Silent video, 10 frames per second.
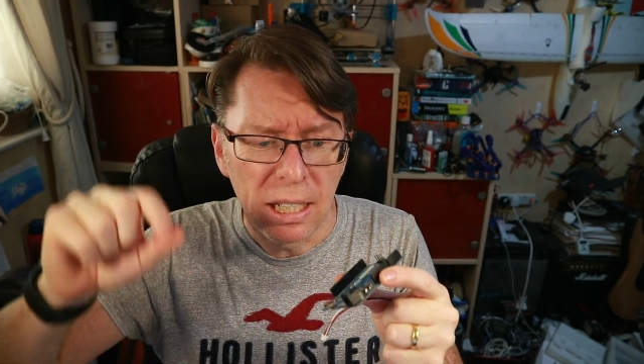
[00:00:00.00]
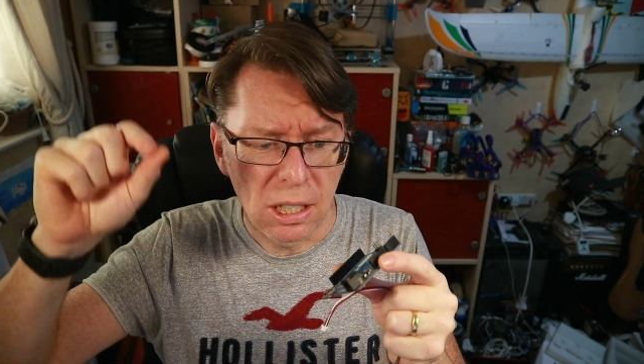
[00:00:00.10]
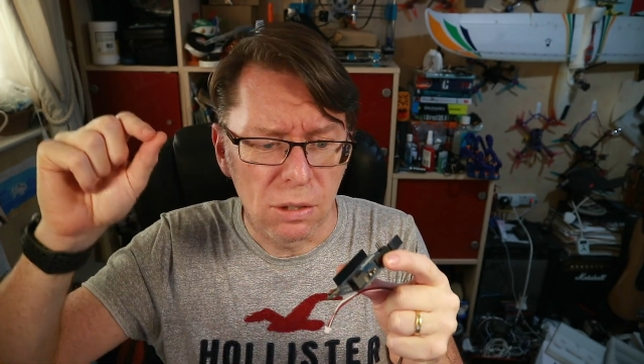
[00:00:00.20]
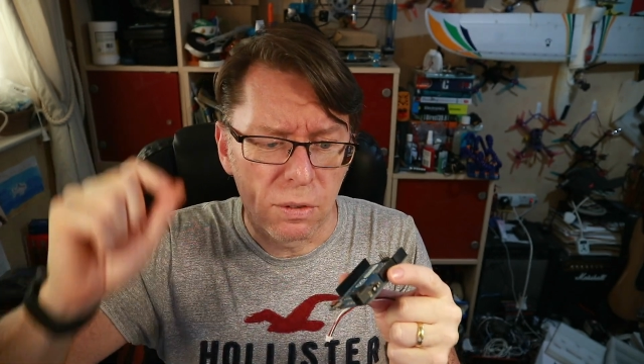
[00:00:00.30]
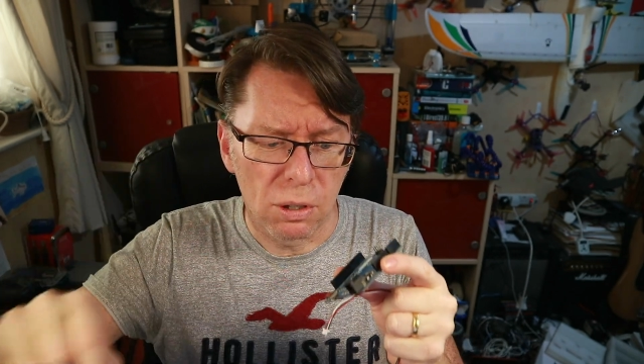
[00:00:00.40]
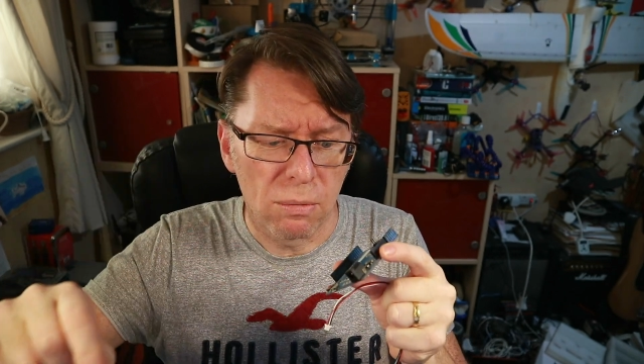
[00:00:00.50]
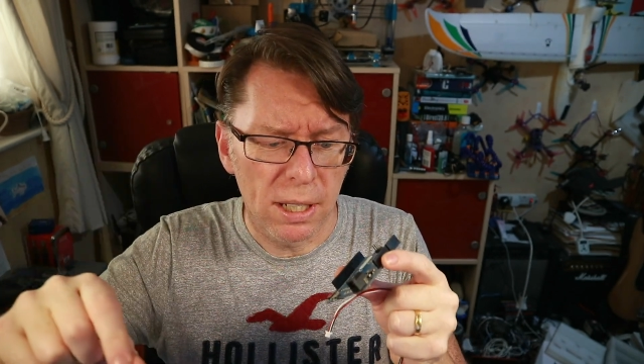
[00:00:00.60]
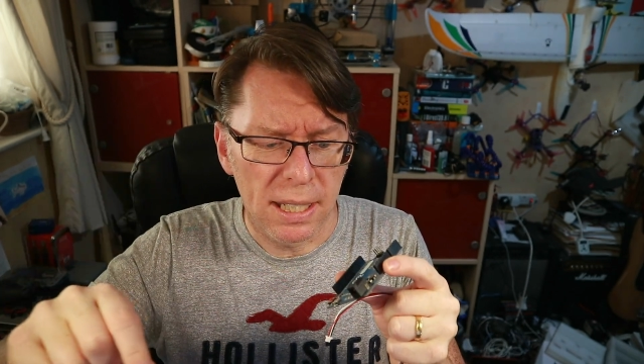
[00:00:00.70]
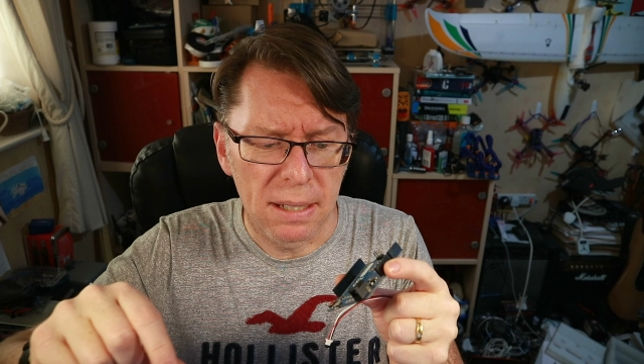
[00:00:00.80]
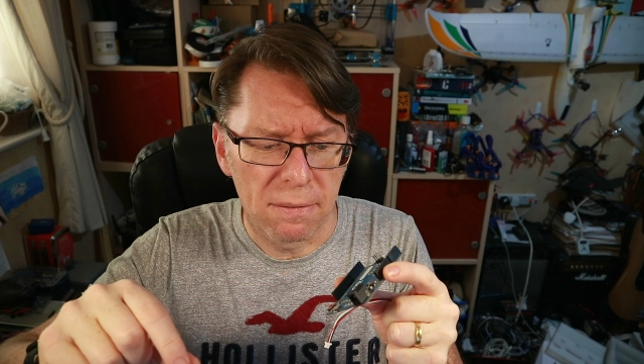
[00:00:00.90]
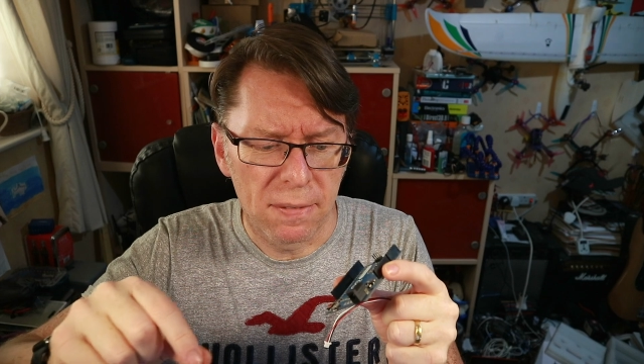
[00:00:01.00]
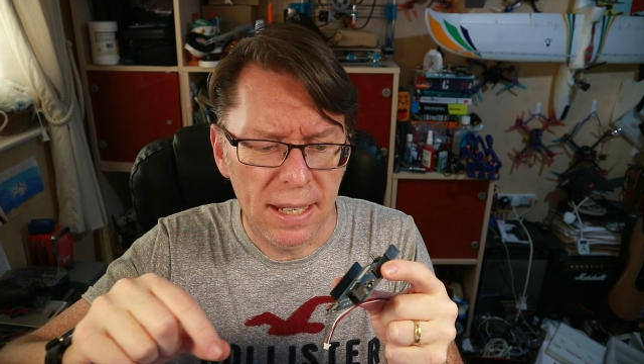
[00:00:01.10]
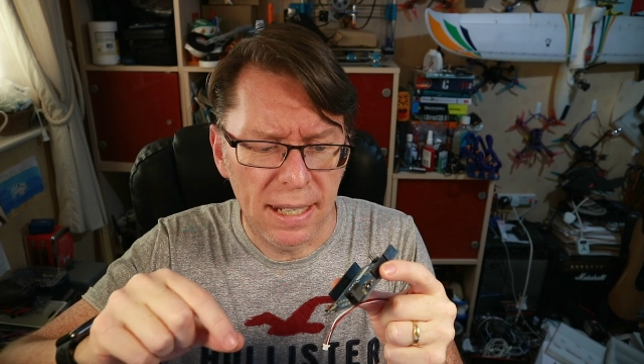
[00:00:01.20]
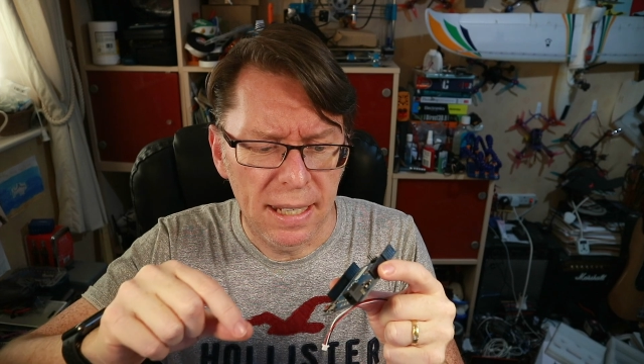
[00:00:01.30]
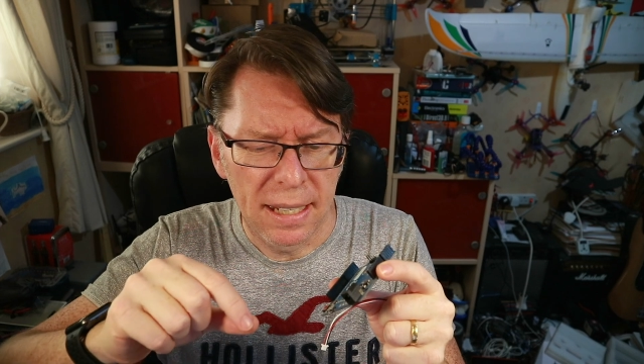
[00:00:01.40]
you've got to write
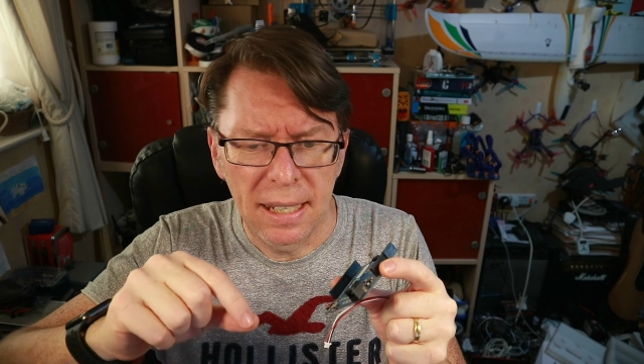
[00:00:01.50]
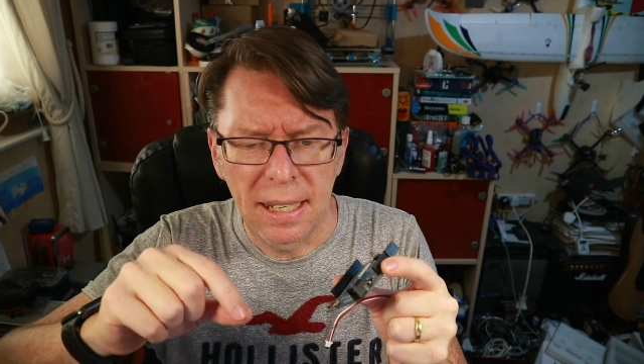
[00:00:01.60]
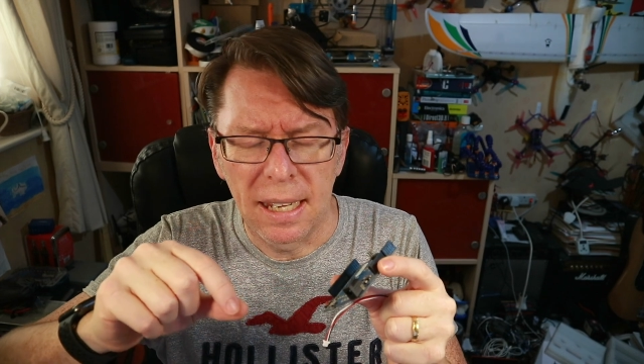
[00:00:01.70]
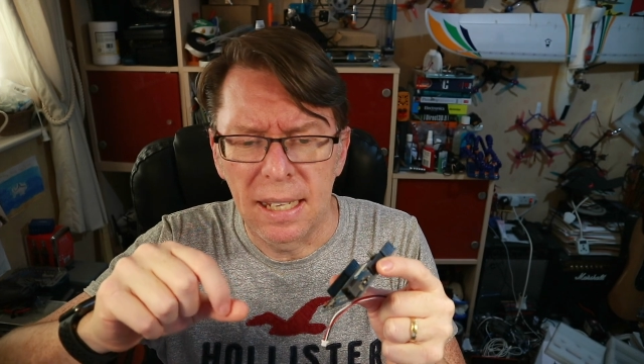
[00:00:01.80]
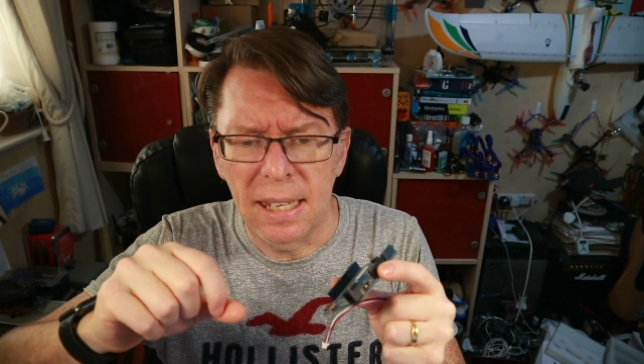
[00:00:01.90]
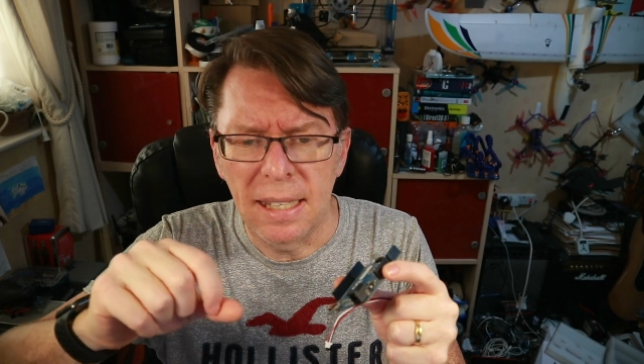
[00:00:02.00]
something uh,